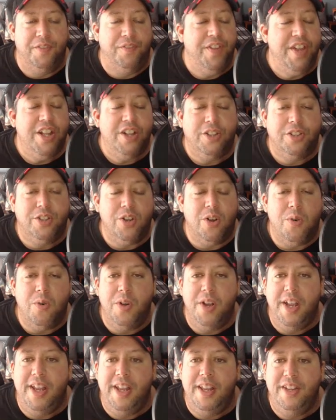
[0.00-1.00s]
failed
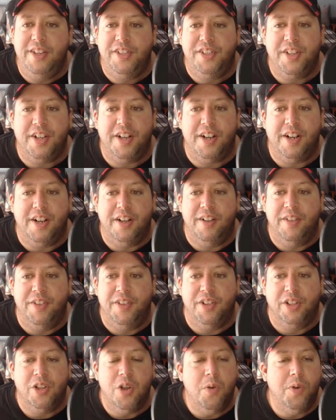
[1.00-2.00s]
toys,
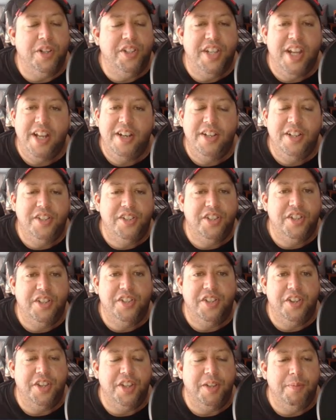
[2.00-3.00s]
the low
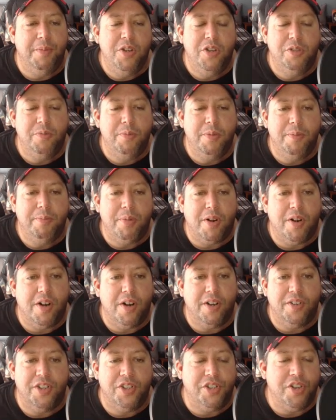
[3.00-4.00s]
attendances at the amusement
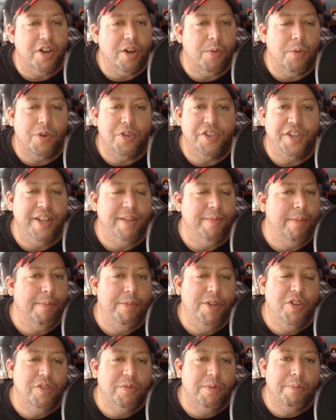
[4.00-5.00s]
park, the Star Wars themed
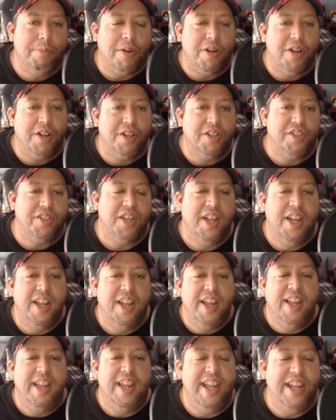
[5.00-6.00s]
amusement parks,
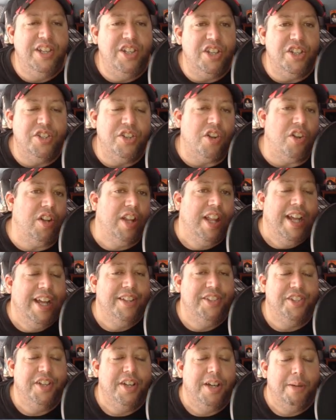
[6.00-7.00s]
it just all
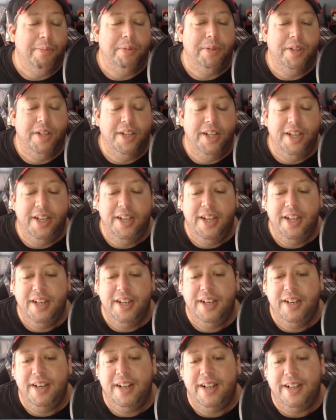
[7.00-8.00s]
adds up,
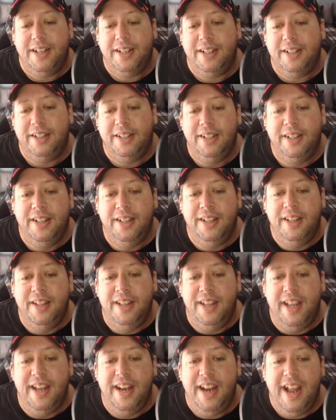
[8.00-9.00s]
and
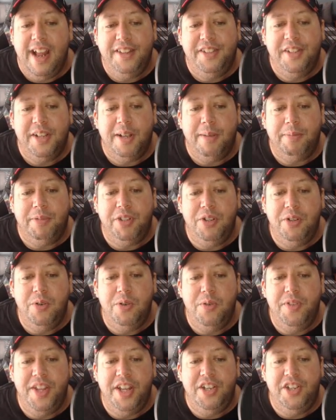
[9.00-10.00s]
it adds up
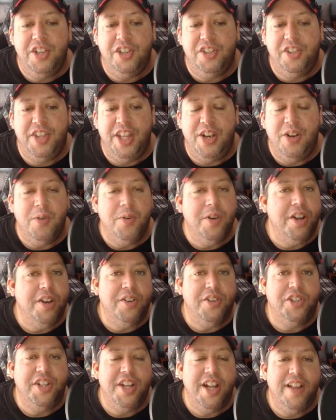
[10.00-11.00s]
to they don't
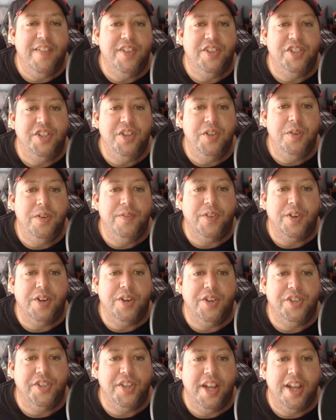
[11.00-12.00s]
understand this
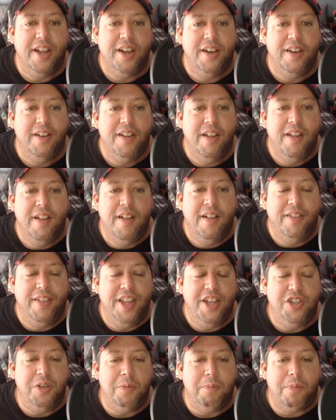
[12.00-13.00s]
universe, and
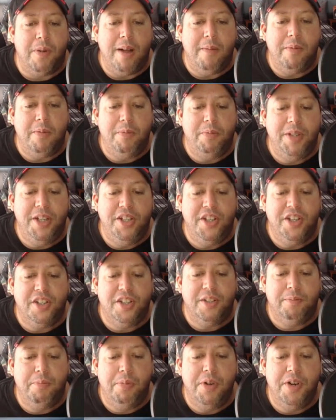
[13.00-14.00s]
they should probably
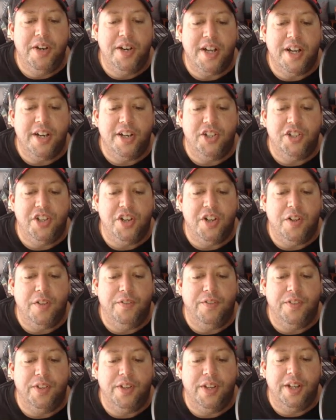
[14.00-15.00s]
just put it on a
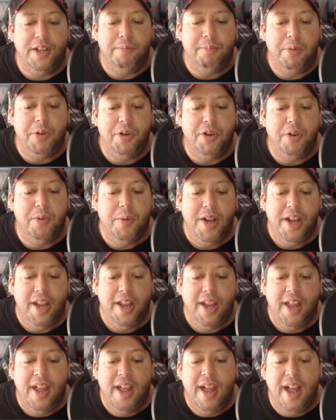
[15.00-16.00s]
shelf and put it
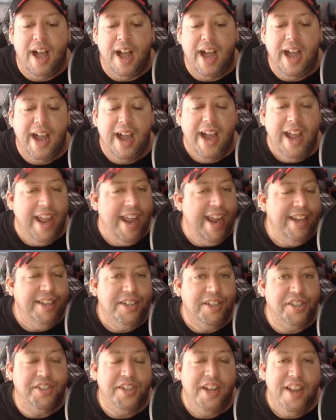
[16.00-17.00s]
away. I hate
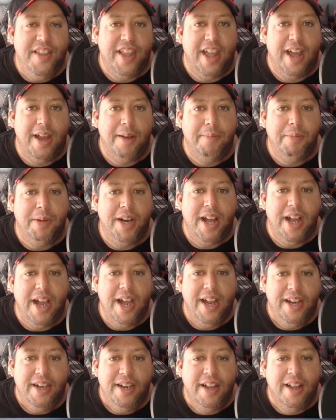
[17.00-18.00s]
to say that, but
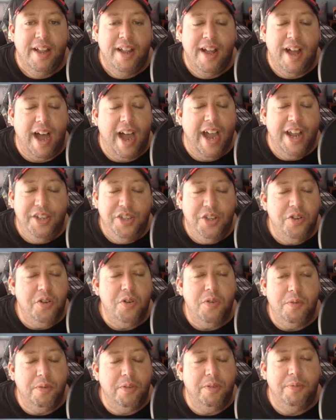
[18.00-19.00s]
I
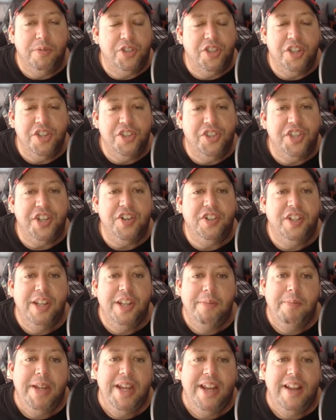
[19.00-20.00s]
do sincerely
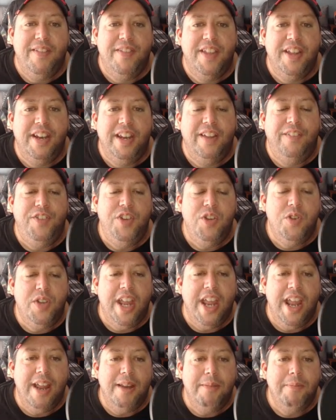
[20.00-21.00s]
mean that if you
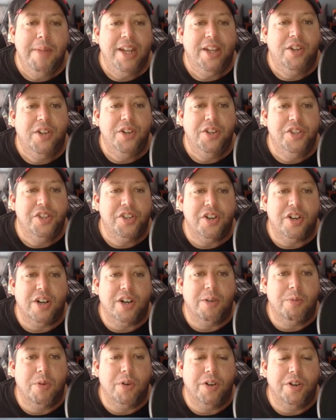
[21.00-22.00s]
can't make good
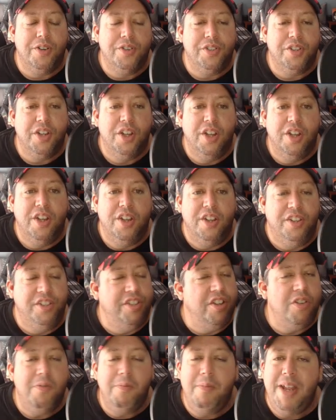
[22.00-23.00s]
Star Wars,
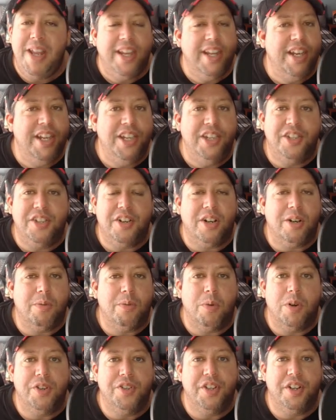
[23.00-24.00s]
don't make any Star
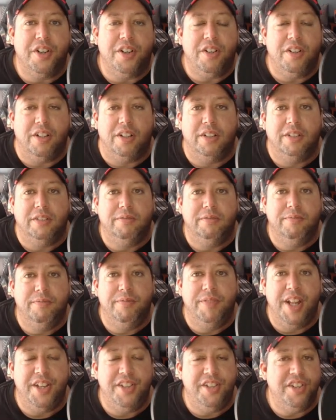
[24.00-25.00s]
Wars at all.
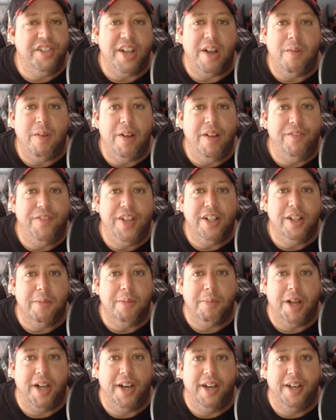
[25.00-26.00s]
That's just how I feel
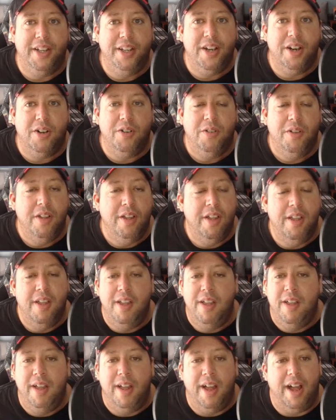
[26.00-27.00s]
about it,
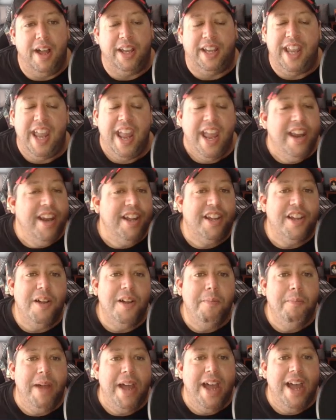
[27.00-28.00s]
Can it
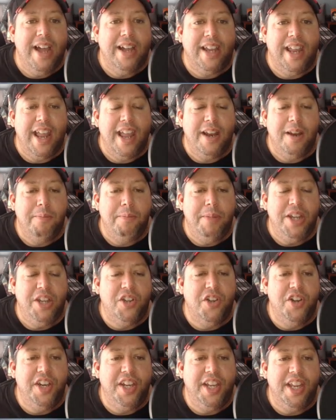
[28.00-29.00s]
come back? Can it be
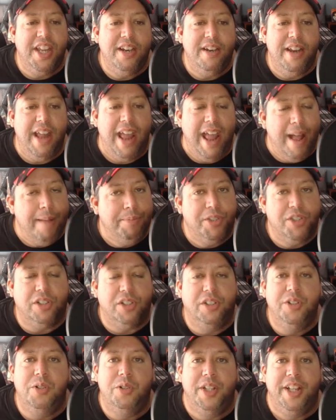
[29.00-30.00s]
good again?
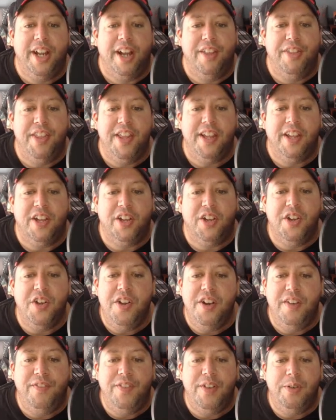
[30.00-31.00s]
Absolutely. I think it
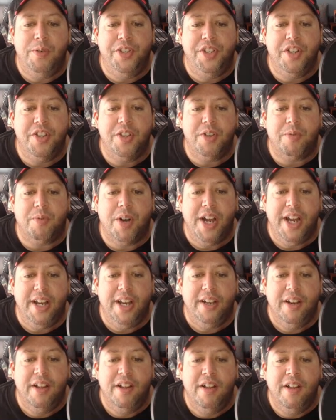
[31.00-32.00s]
could if it was
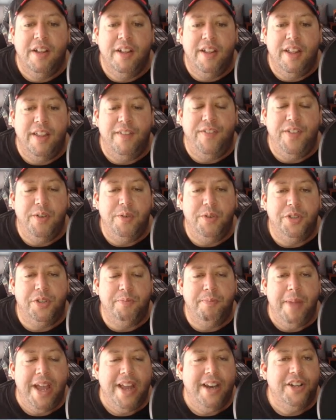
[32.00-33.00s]
if it was
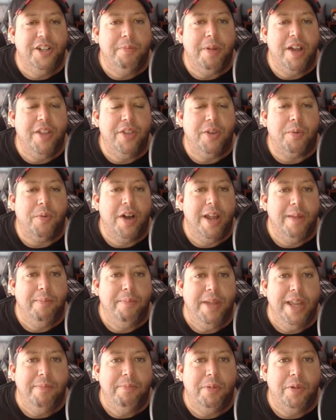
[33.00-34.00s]
managed by the right
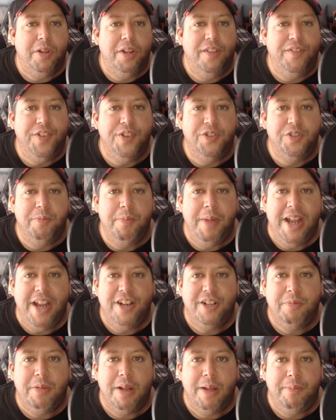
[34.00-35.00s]
people, if it was
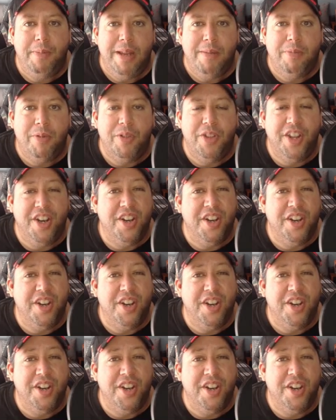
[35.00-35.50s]
managed by people that